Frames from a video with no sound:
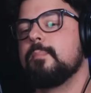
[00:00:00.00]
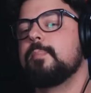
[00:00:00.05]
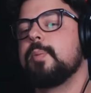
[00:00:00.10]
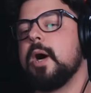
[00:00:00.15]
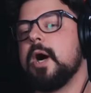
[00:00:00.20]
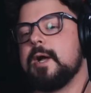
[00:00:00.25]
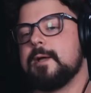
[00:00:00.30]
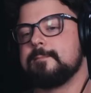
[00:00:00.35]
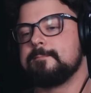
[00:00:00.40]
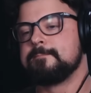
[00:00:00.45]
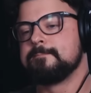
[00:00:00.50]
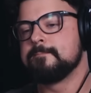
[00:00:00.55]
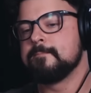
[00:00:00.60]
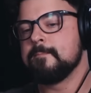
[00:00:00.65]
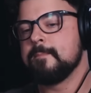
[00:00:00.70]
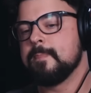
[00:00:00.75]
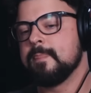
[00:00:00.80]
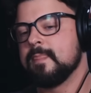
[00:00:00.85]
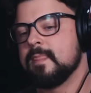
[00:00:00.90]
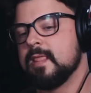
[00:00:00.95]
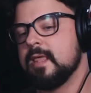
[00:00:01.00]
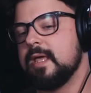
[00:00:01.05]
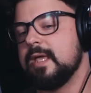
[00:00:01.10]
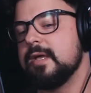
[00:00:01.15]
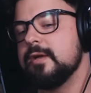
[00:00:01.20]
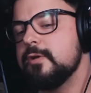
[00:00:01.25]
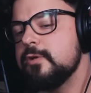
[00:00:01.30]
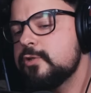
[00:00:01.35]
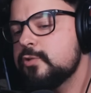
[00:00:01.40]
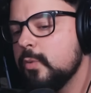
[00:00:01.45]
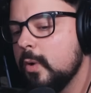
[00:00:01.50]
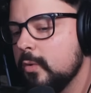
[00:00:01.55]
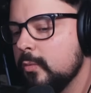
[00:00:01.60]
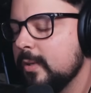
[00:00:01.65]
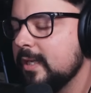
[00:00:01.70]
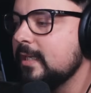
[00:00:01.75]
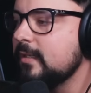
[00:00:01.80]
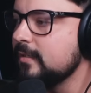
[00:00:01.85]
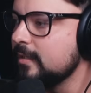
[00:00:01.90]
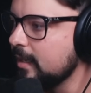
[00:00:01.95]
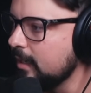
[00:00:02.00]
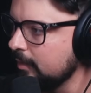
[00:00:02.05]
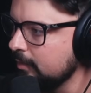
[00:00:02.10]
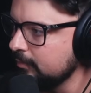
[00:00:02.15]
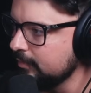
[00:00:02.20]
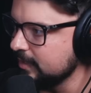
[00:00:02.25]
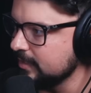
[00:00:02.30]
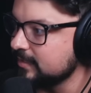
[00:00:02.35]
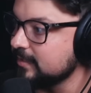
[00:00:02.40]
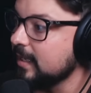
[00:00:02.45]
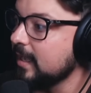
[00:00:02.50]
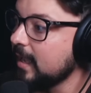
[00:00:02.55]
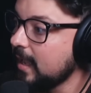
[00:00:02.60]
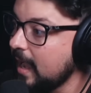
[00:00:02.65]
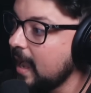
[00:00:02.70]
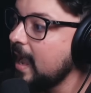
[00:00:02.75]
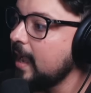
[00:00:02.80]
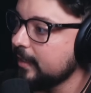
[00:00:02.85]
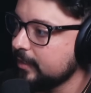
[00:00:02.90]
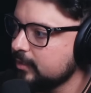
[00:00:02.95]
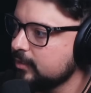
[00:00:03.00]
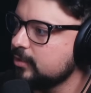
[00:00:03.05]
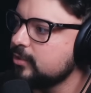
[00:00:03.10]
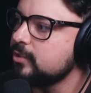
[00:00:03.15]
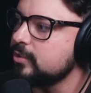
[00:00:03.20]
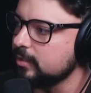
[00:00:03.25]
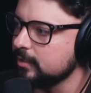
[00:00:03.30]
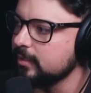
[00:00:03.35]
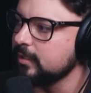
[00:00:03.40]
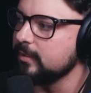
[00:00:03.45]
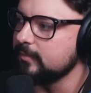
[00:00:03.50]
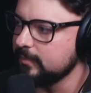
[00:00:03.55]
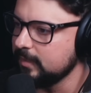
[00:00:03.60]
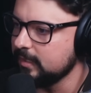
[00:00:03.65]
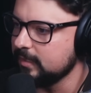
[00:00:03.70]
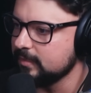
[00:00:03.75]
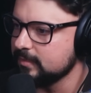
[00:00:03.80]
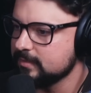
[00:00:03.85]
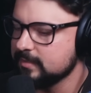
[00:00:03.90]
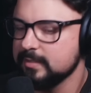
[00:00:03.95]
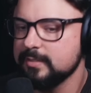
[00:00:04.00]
But here's what we know this actually means.